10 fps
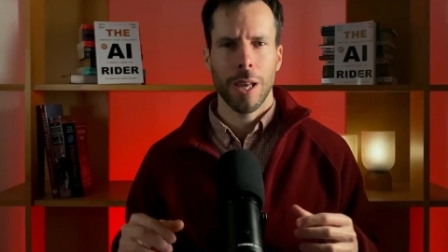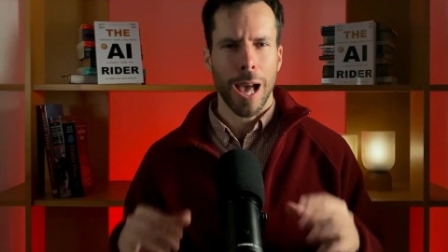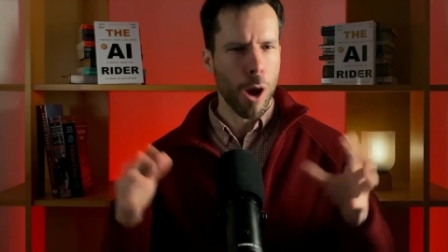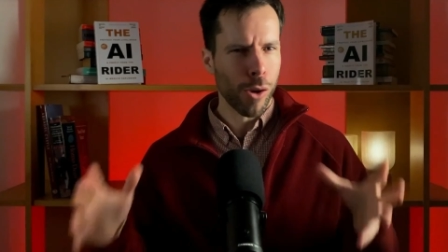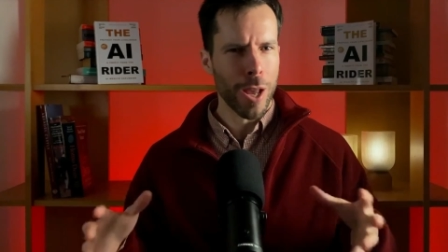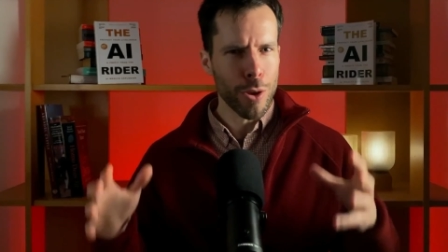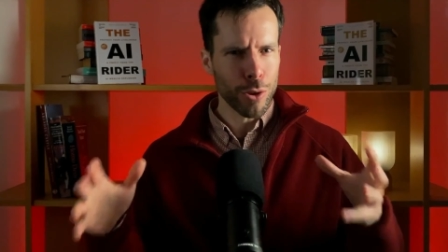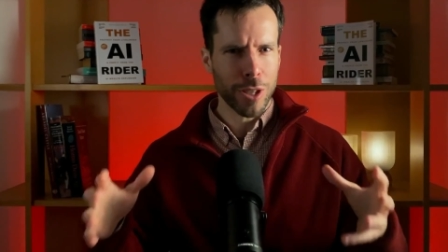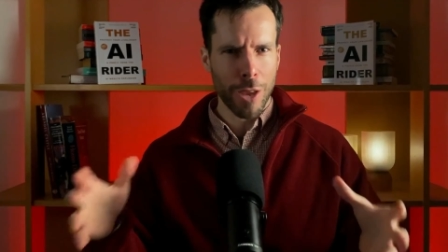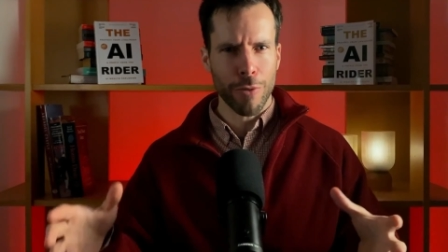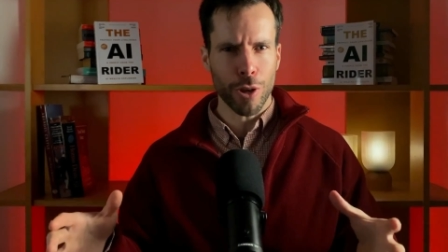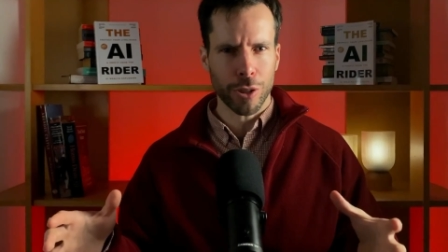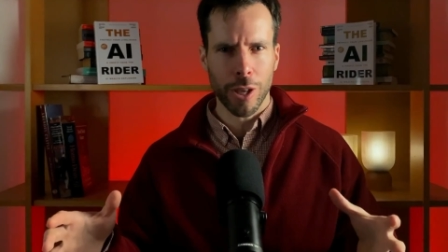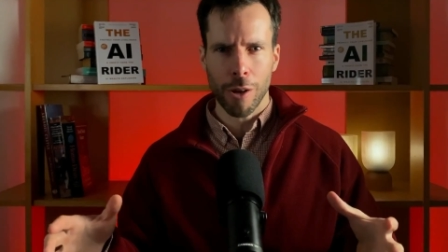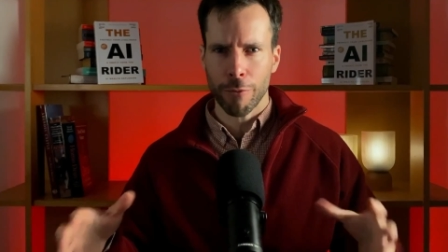How can you save
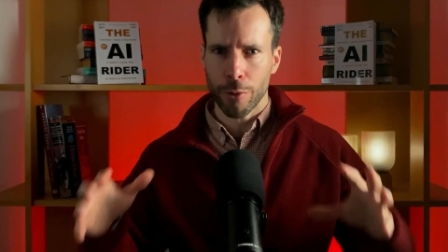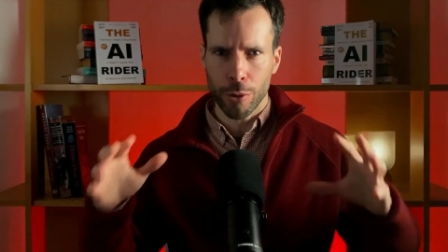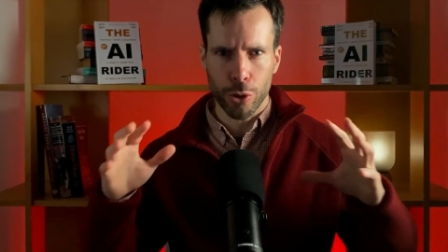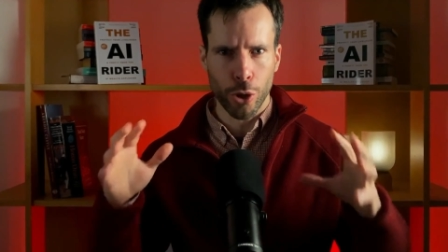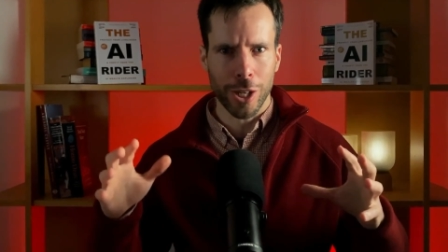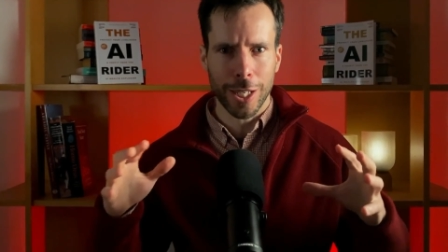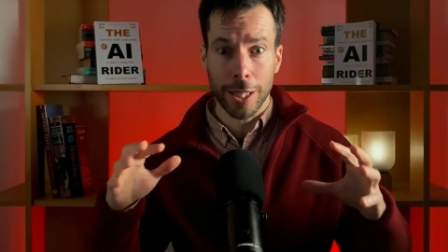yourself from joining the